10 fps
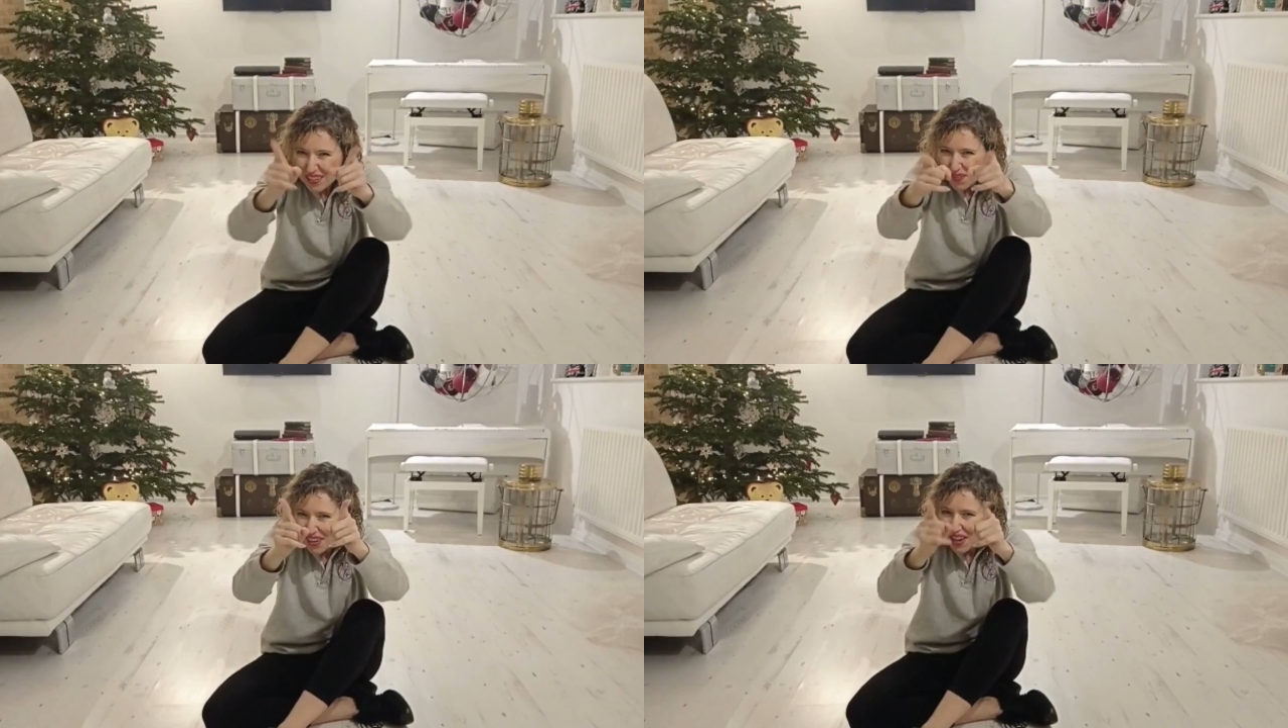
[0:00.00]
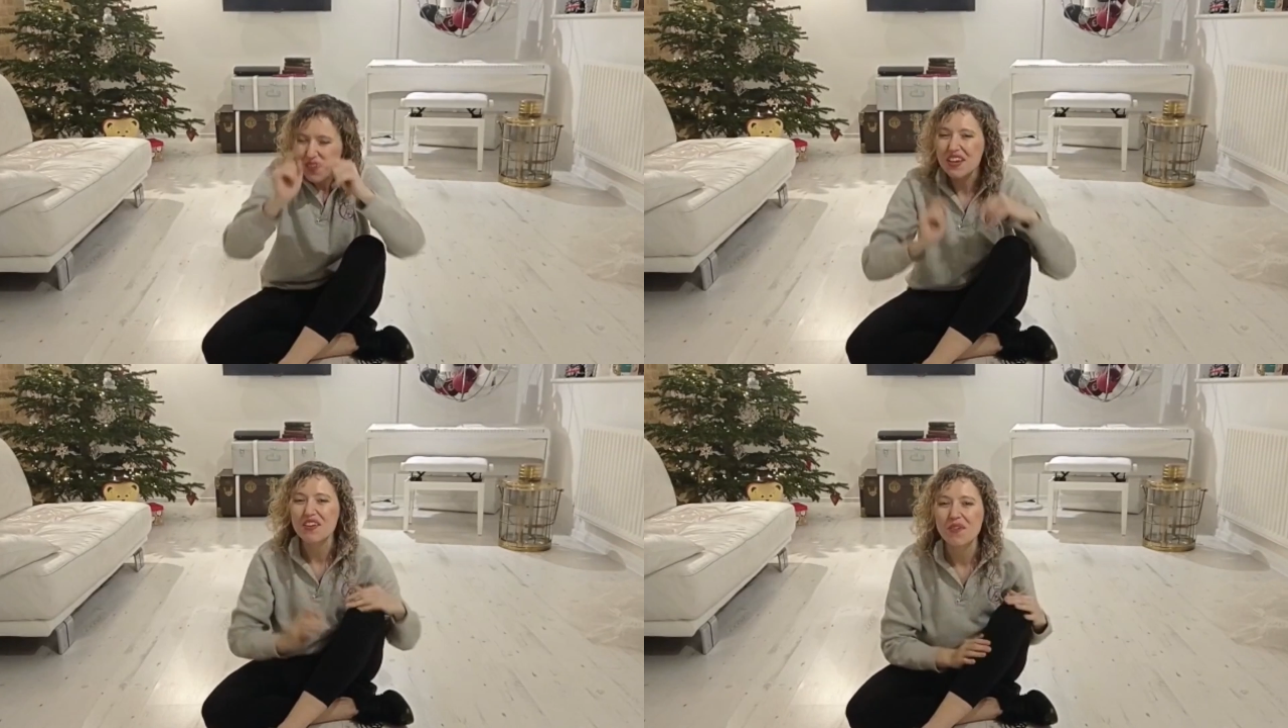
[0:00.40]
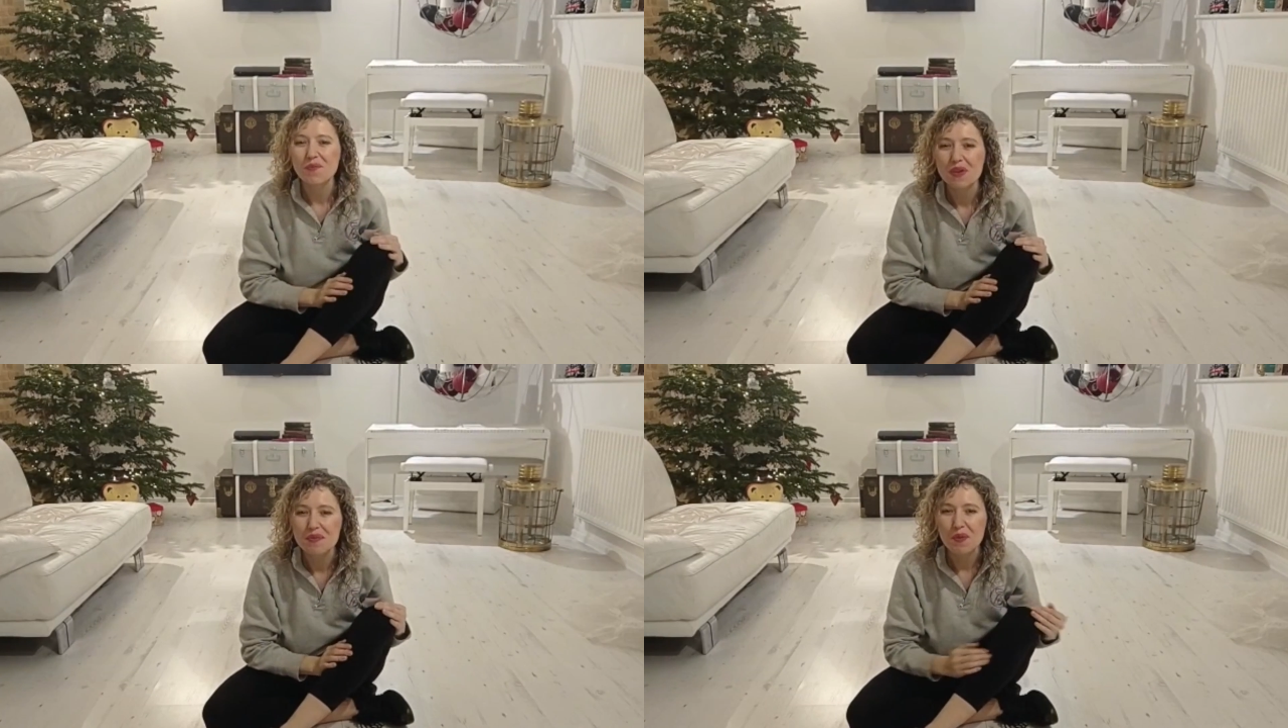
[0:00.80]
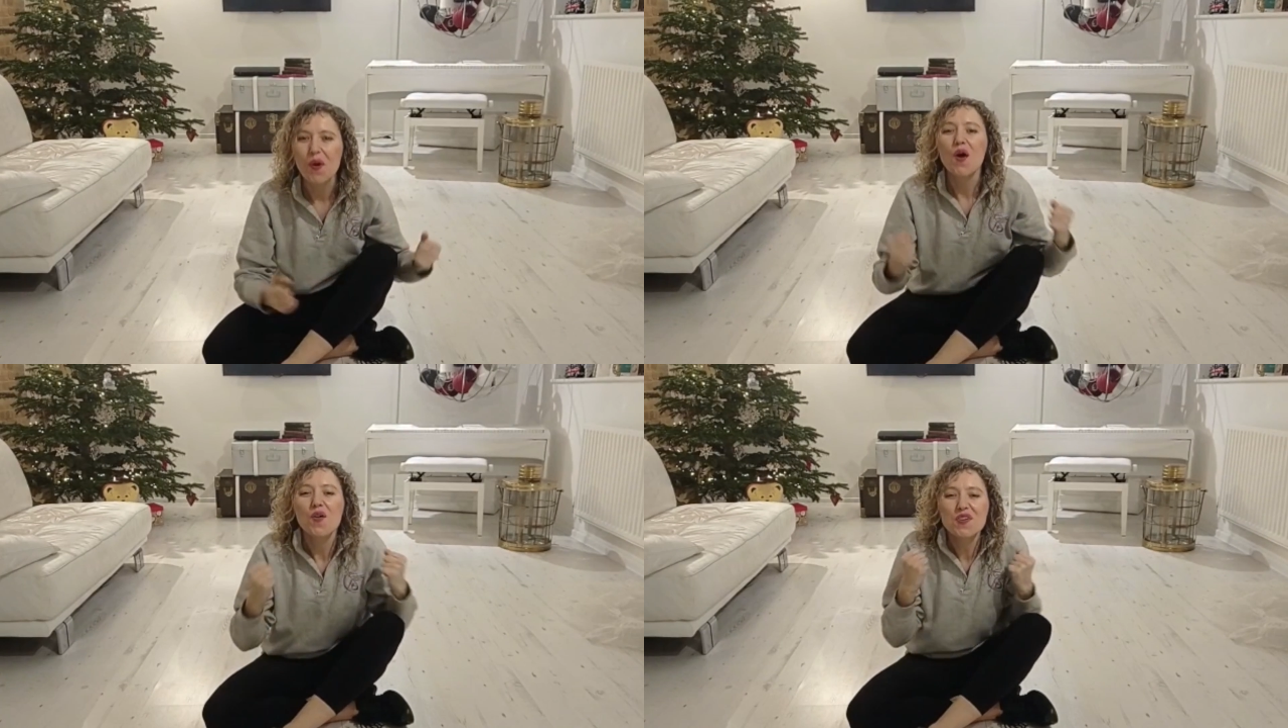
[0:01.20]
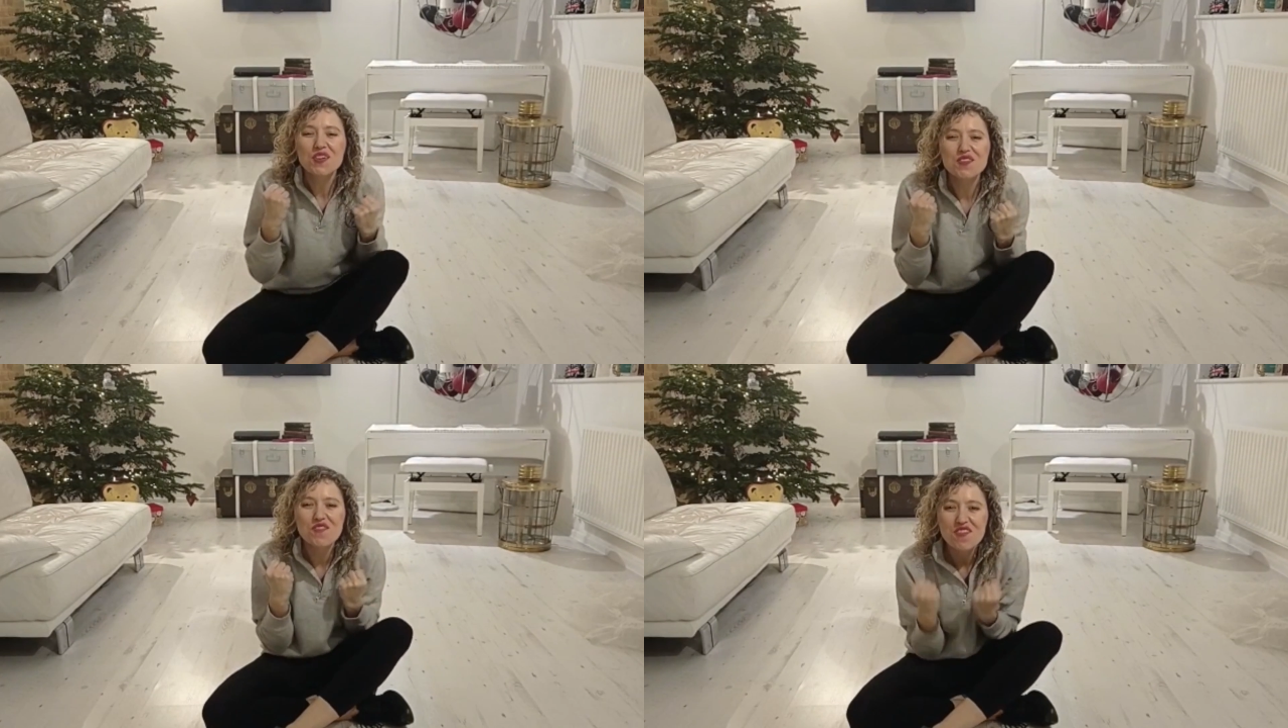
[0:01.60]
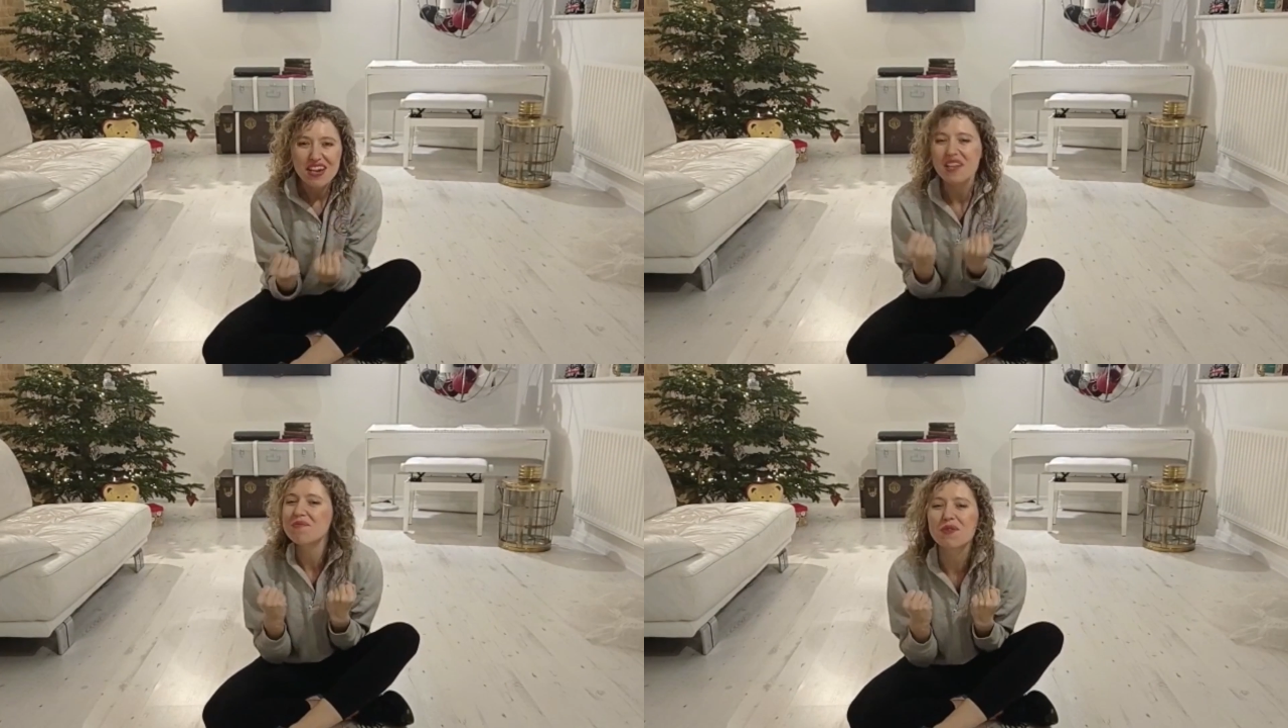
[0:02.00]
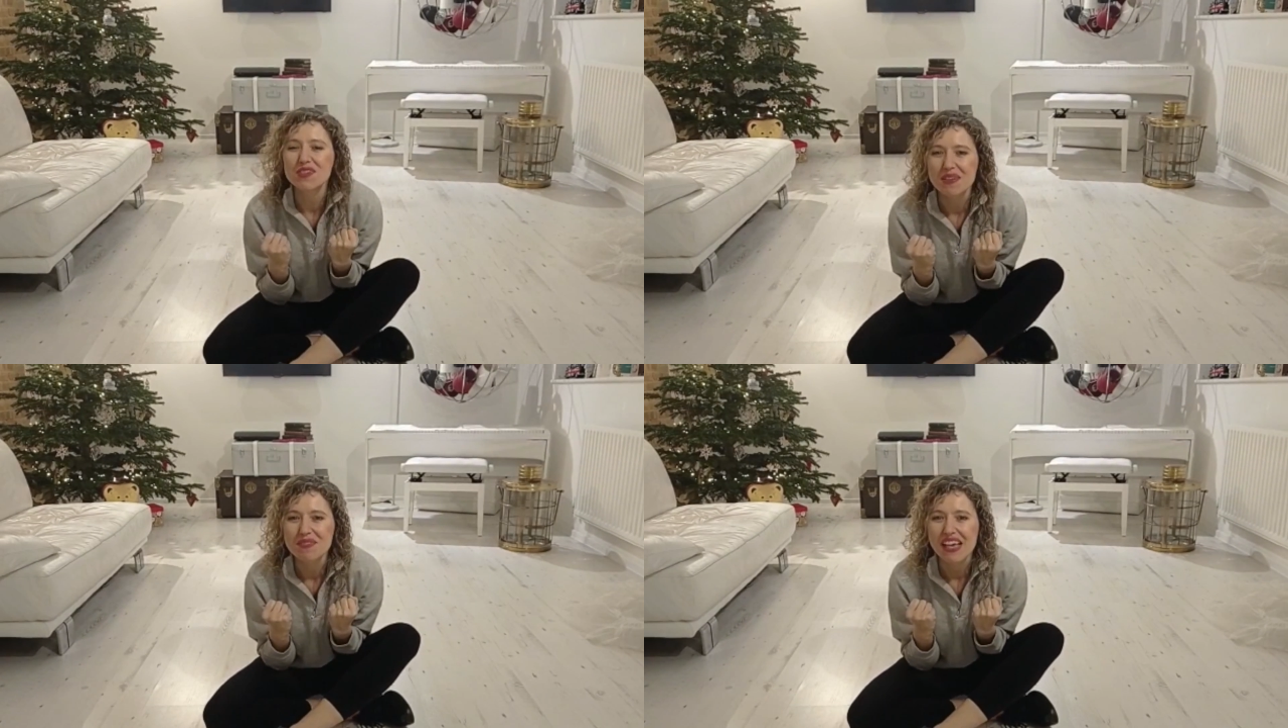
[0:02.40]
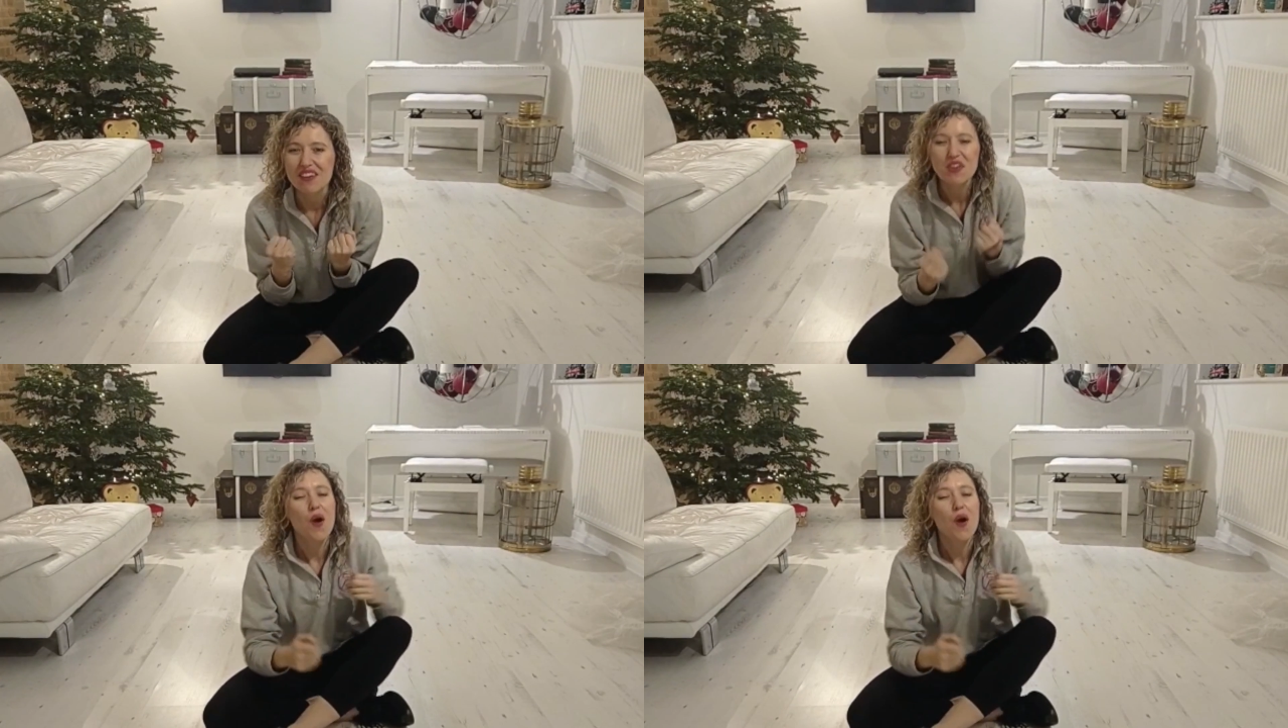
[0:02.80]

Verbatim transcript: we're looking for people who can really push themselves